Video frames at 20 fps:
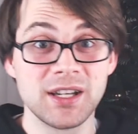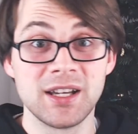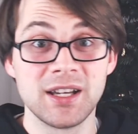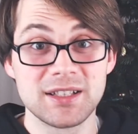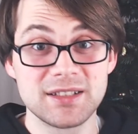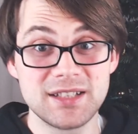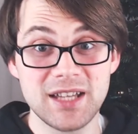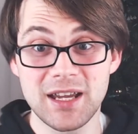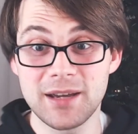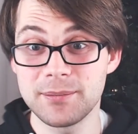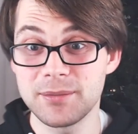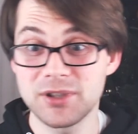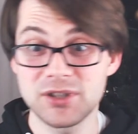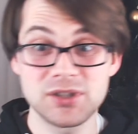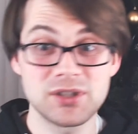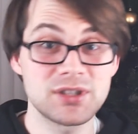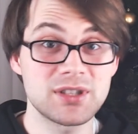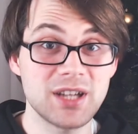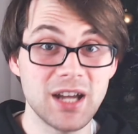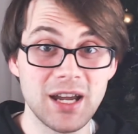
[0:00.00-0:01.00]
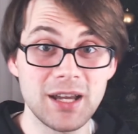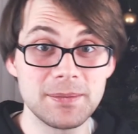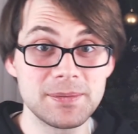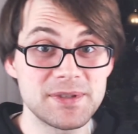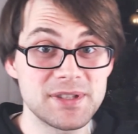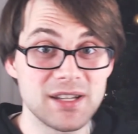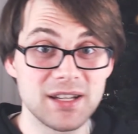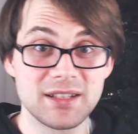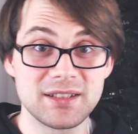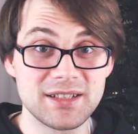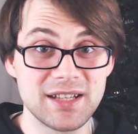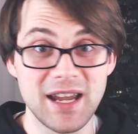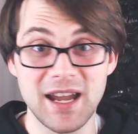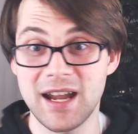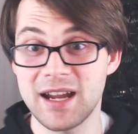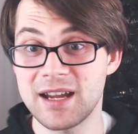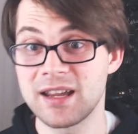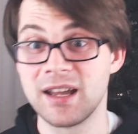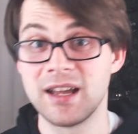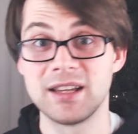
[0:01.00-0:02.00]
damage types
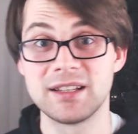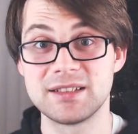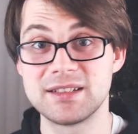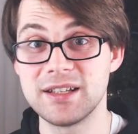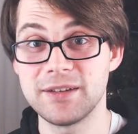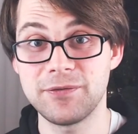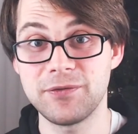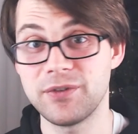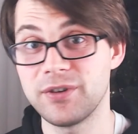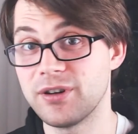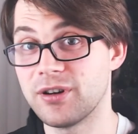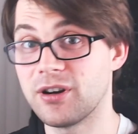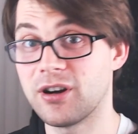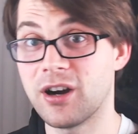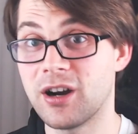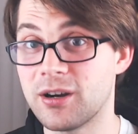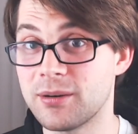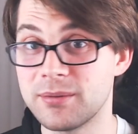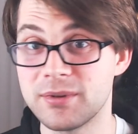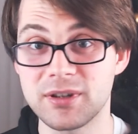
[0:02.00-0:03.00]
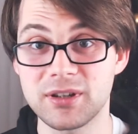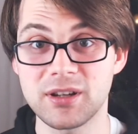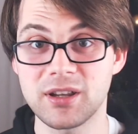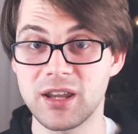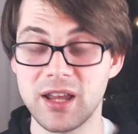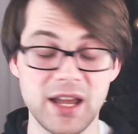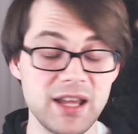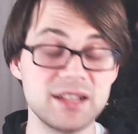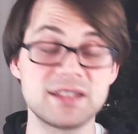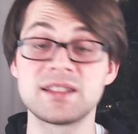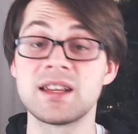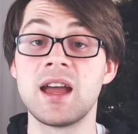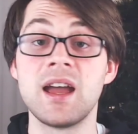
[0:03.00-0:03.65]
attack different armor class.